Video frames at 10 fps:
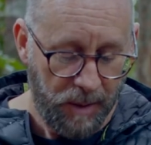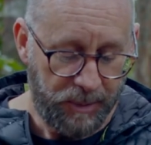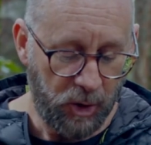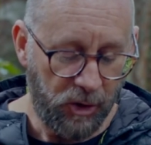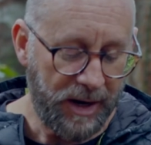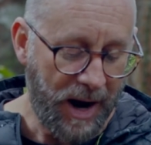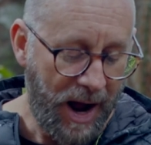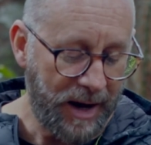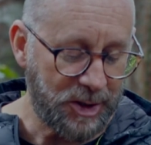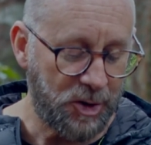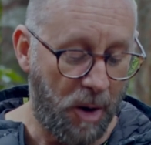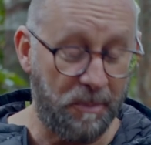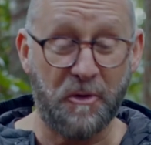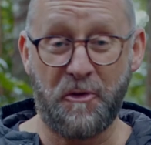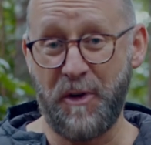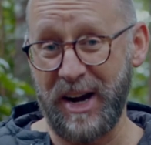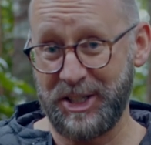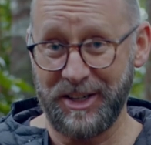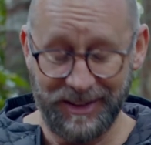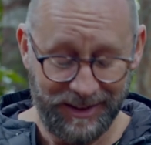Pure in heart is not
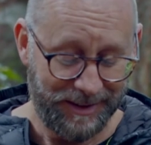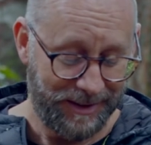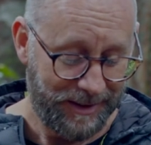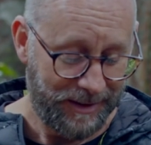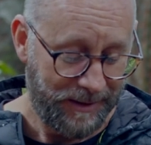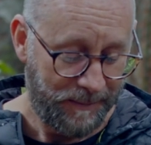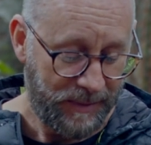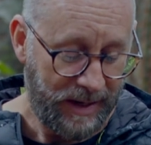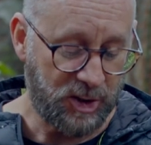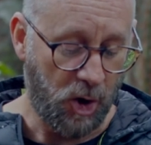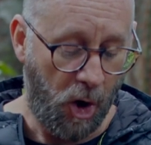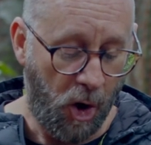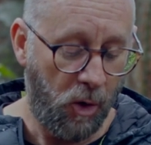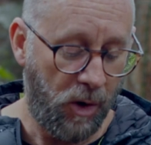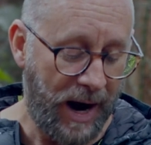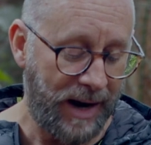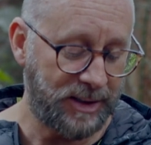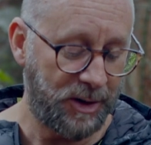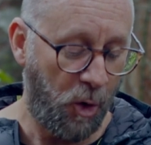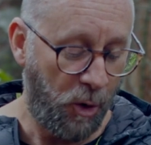perfection, it's
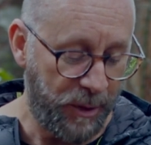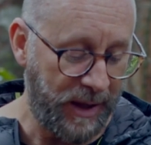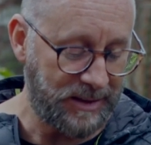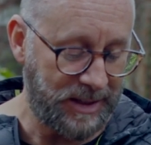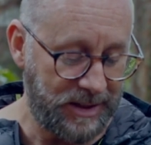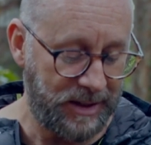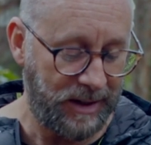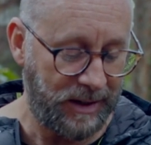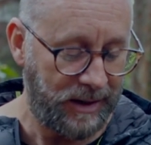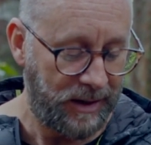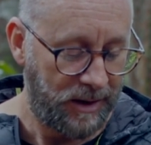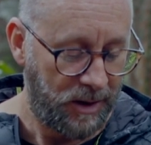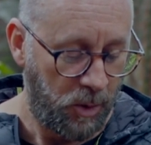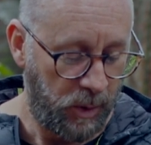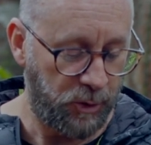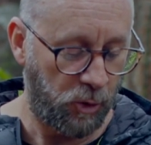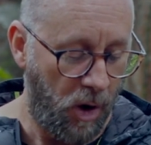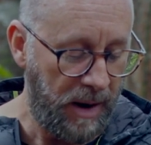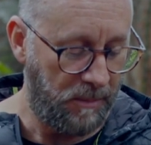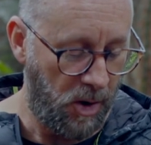wholehearted authenticity with
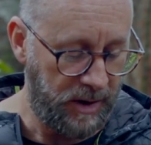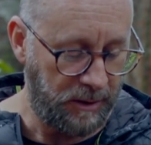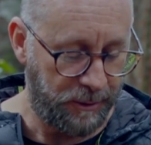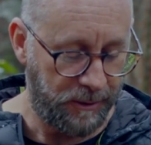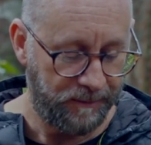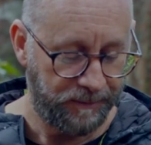right motive.